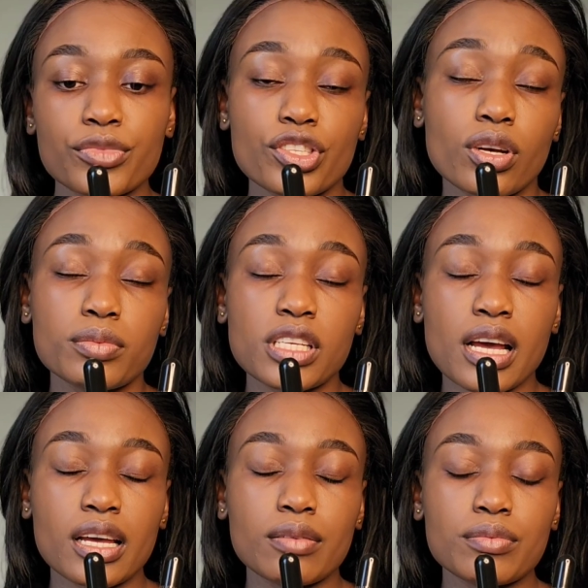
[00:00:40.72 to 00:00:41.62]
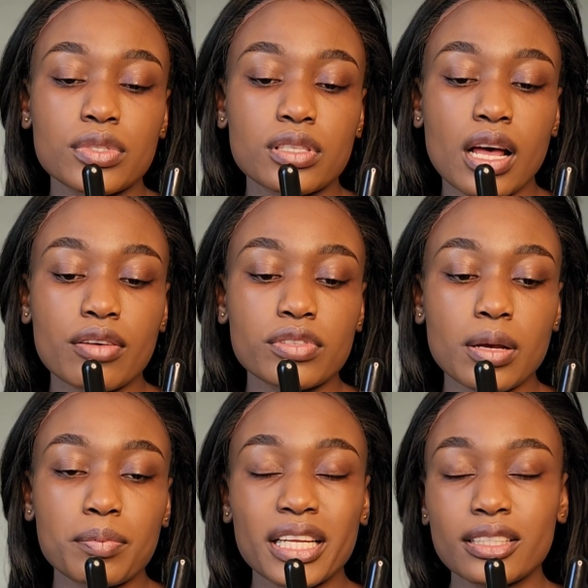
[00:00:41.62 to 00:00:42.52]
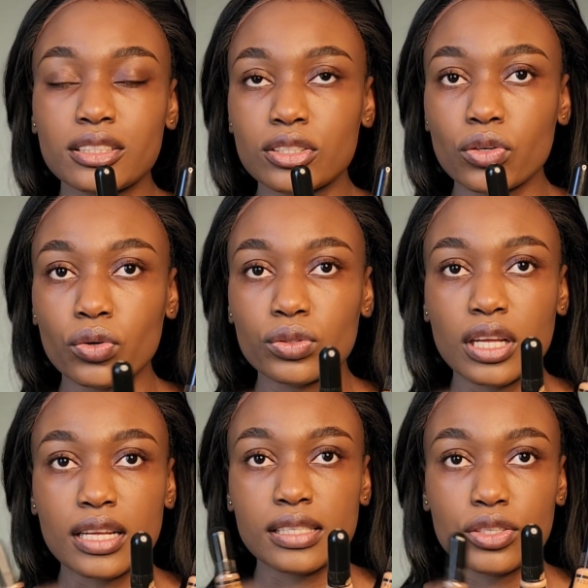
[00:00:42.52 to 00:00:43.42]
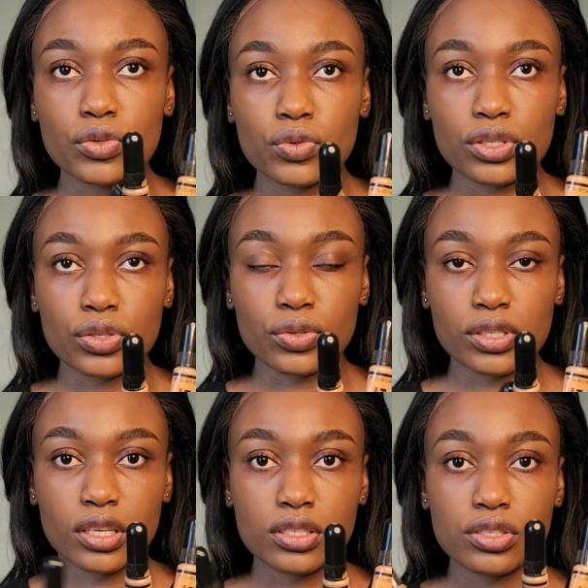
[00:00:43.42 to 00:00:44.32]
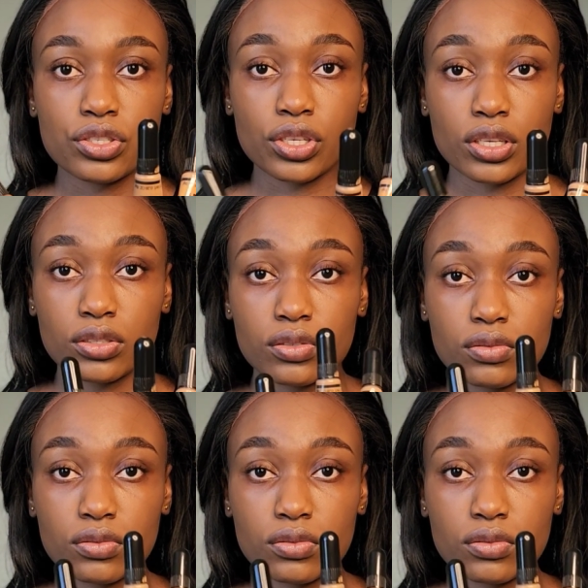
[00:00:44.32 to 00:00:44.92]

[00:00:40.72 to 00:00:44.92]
Sometimes after blending all that and using your skin shade